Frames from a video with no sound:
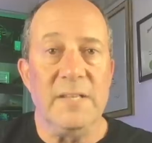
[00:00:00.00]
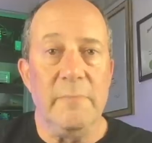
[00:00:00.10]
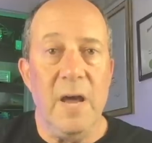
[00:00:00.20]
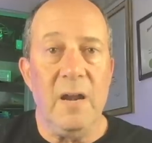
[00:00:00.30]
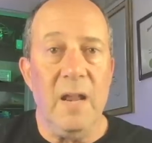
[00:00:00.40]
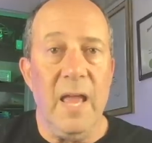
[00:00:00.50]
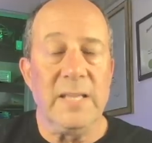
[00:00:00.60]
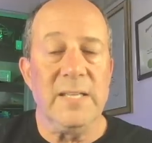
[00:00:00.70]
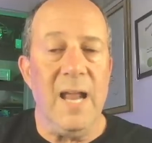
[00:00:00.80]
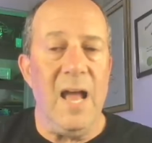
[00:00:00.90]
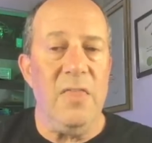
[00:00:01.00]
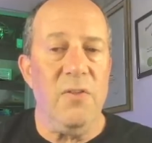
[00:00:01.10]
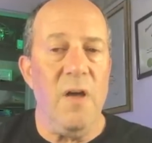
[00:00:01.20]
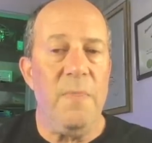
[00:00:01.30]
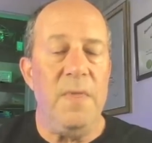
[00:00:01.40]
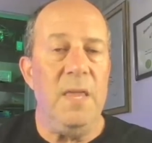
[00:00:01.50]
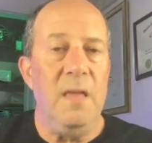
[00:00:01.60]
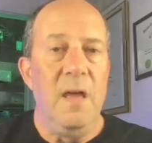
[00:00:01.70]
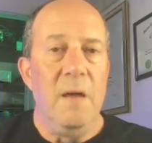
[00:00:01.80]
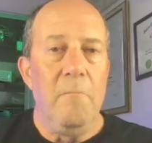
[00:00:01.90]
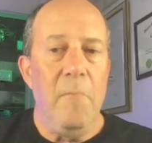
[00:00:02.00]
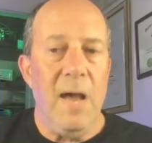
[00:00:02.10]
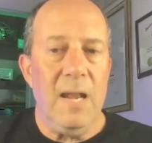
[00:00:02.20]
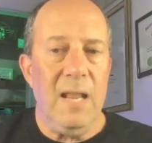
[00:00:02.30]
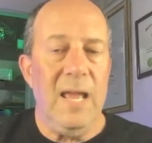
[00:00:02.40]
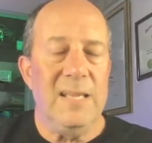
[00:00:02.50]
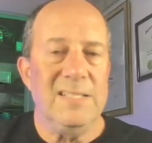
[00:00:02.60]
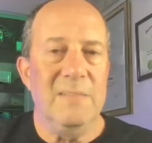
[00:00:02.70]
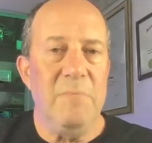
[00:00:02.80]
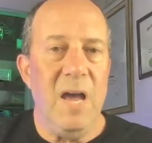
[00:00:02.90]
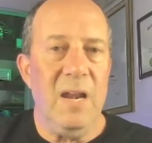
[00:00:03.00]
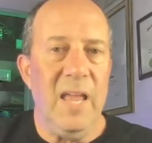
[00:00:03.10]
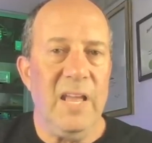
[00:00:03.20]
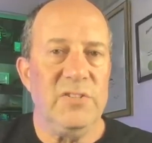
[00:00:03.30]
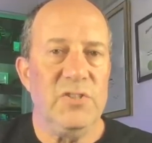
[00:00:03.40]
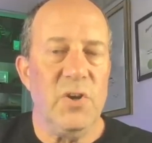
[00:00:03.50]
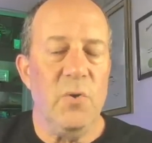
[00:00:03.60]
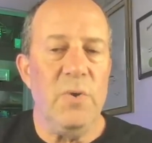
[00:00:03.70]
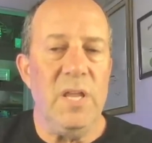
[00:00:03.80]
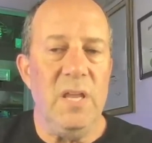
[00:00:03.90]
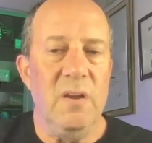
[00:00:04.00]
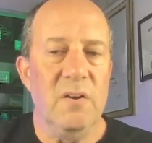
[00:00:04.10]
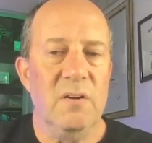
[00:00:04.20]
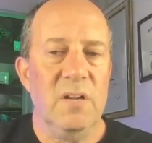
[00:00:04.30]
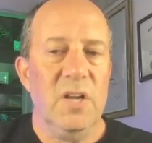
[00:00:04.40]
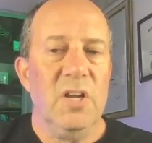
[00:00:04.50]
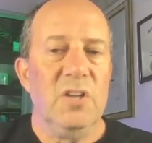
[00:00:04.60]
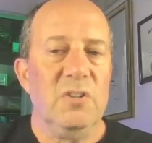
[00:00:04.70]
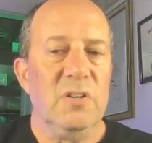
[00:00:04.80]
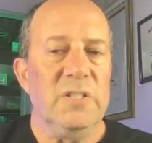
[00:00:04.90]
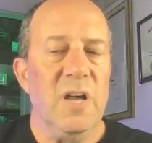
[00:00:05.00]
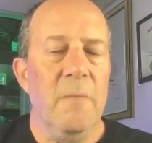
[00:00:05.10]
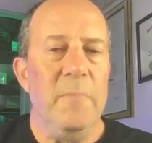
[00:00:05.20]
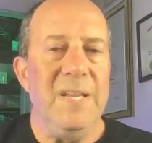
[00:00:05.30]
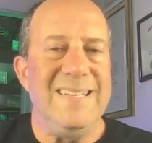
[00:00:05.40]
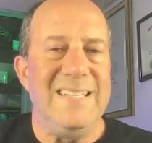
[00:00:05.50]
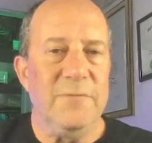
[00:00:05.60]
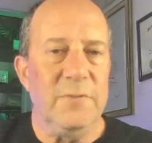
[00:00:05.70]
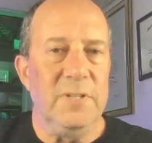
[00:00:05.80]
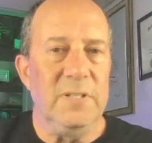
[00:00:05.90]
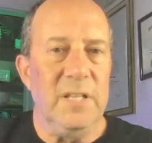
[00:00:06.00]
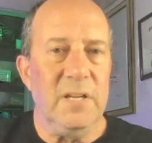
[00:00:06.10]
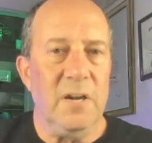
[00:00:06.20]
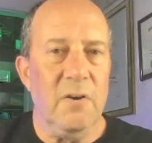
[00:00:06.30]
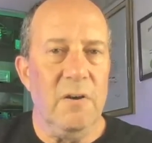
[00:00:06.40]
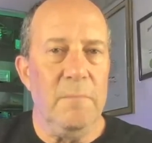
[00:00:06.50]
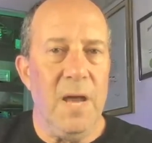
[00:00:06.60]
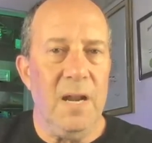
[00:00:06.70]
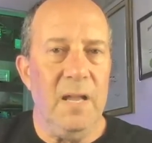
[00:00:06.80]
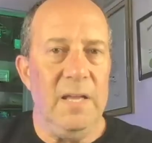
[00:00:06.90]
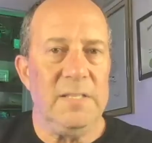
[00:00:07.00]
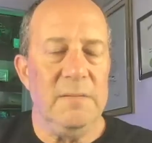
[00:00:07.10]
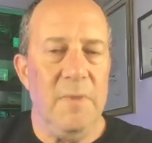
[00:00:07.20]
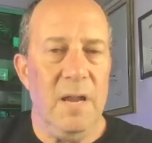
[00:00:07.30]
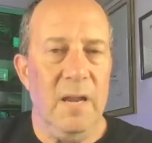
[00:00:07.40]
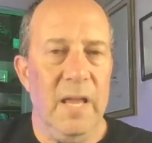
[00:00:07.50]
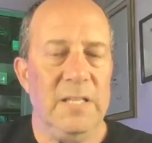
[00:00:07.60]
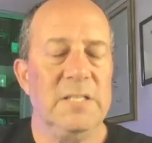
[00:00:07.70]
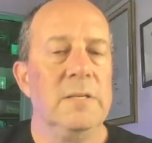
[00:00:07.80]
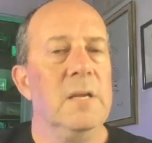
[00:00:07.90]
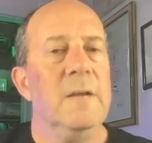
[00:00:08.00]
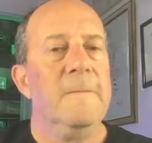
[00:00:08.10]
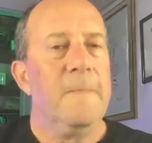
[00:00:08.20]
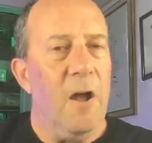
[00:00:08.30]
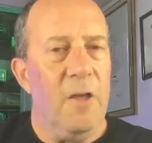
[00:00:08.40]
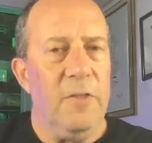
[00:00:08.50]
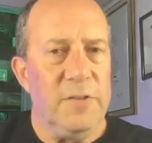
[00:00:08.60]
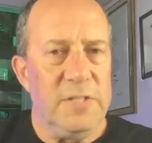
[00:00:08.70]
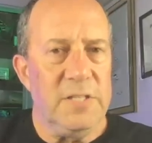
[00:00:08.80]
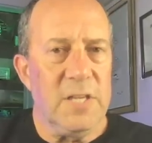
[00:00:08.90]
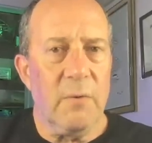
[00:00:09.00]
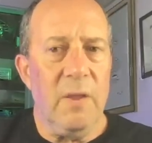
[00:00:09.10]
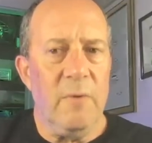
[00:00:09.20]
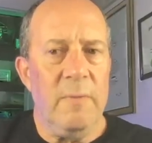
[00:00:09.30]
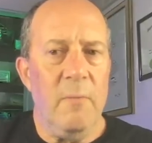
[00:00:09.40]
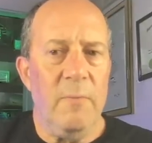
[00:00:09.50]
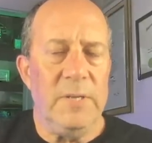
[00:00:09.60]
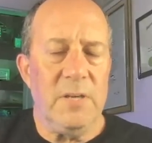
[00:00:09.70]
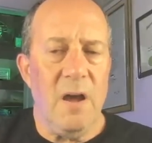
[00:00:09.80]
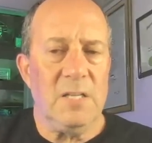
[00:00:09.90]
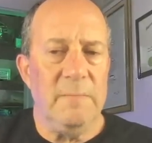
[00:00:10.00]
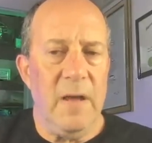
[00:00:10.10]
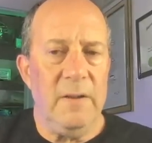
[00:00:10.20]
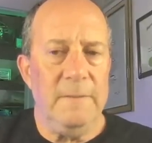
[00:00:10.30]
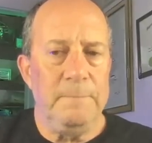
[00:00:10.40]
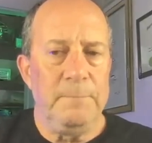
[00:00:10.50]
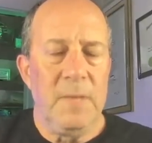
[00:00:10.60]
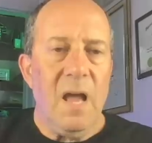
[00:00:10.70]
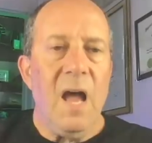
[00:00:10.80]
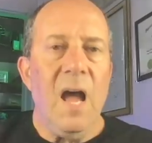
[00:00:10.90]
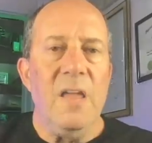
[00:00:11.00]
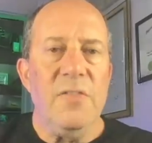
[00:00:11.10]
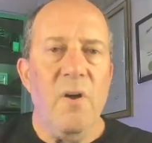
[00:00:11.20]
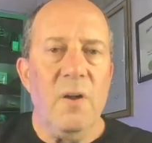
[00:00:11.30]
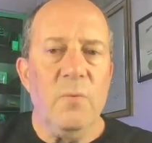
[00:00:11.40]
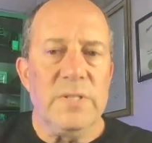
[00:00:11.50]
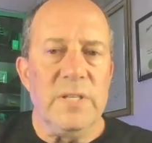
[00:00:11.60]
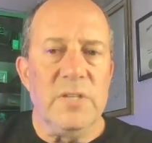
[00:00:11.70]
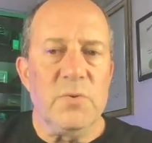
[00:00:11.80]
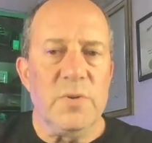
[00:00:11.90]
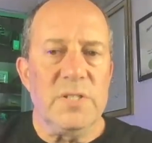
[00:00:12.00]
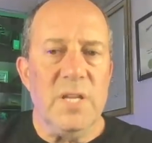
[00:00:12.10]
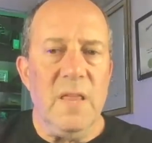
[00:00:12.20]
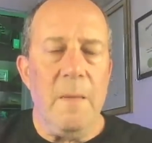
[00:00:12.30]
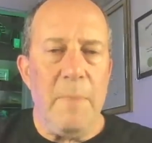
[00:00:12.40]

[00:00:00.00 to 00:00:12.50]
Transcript: and Model X, and I thought the Model S and Model X shown here looked a bit different than the current Model S and Model X. Others disagreed with me when we talked about it. I thought it was interesting that